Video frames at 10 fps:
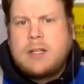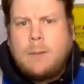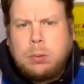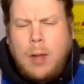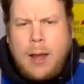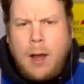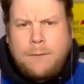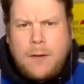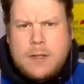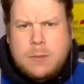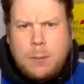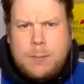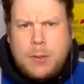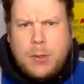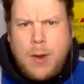in a playoff on this
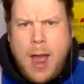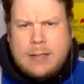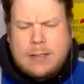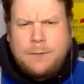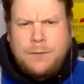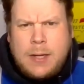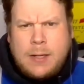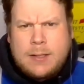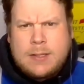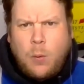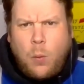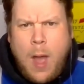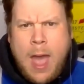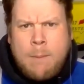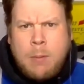Bermuda grass in Phoenix to
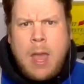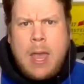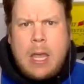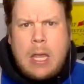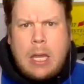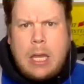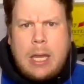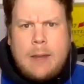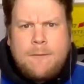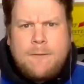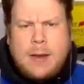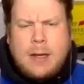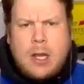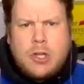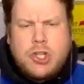Webb. He
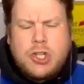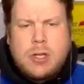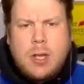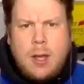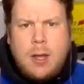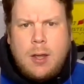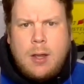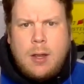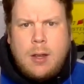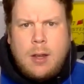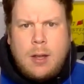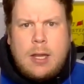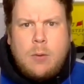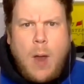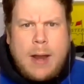finished.
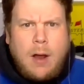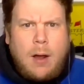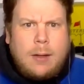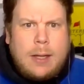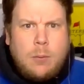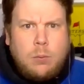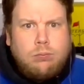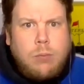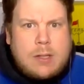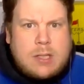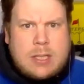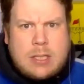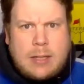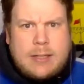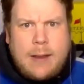He went. He was the
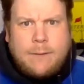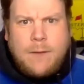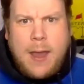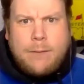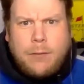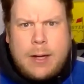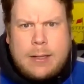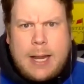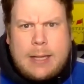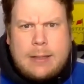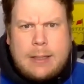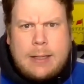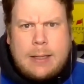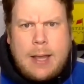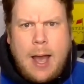Sunday favorite in
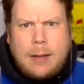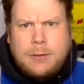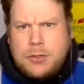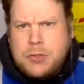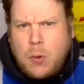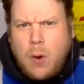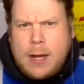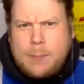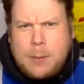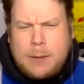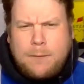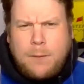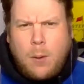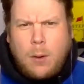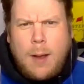the uh, Detroit
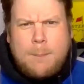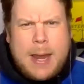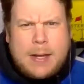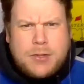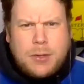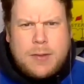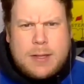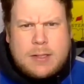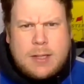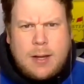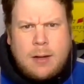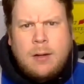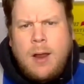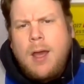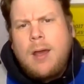before a major this
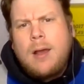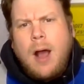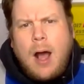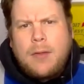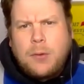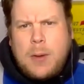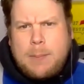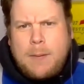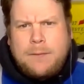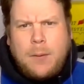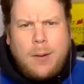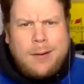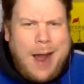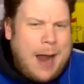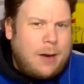year. Uh, the week
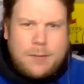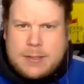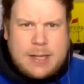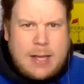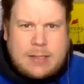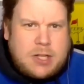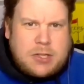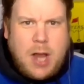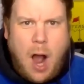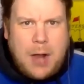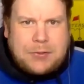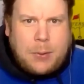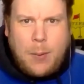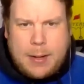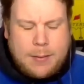before. I don't know. This guy's just got to
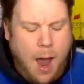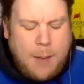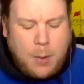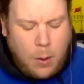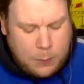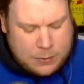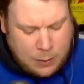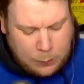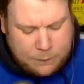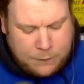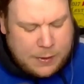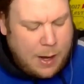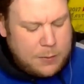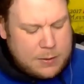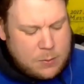win. I'm going with Tony
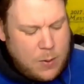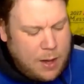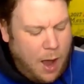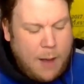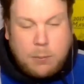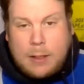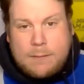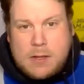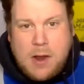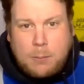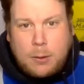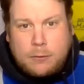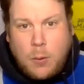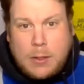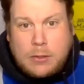Finau this week. I believe the number of
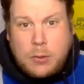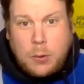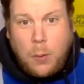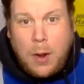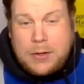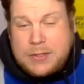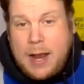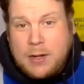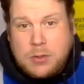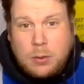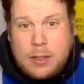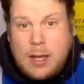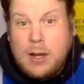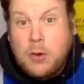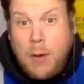22 to one is actually
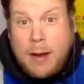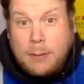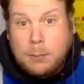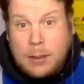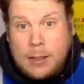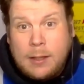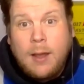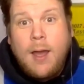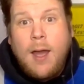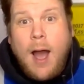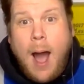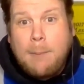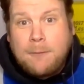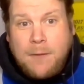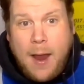incredibly
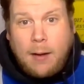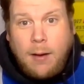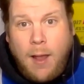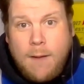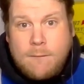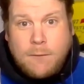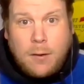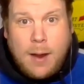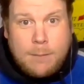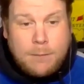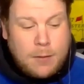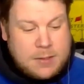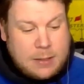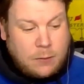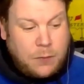um, fair for him versus
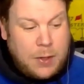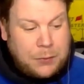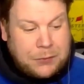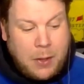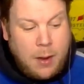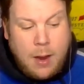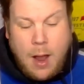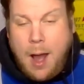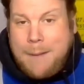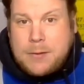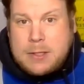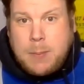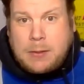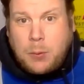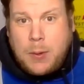this field um,
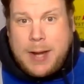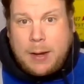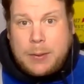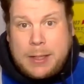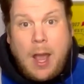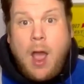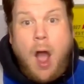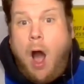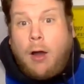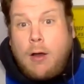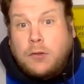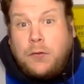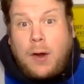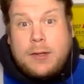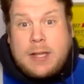despite the win equity. I'll go as
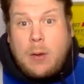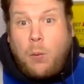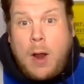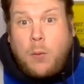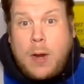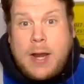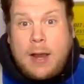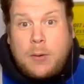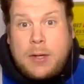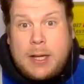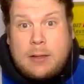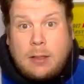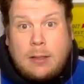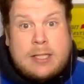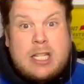far to say what win equity in
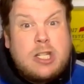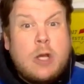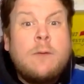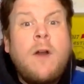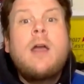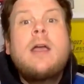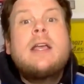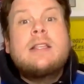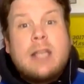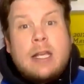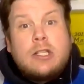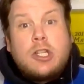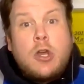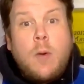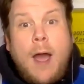the since you've since
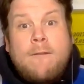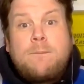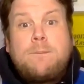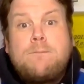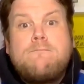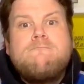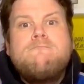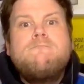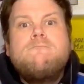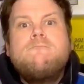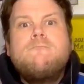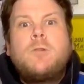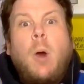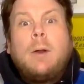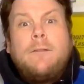you have
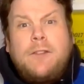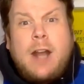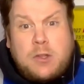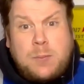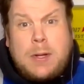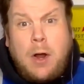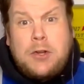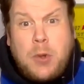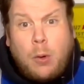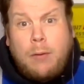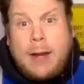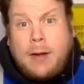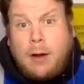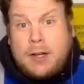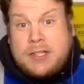Tony Finau's been on your
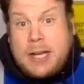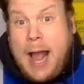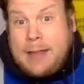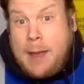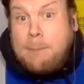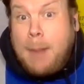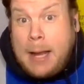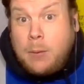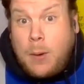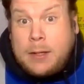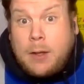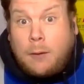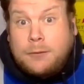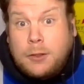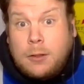radar as a guy that might win
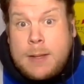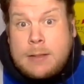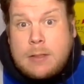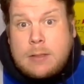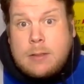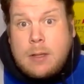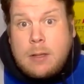golf tournaments.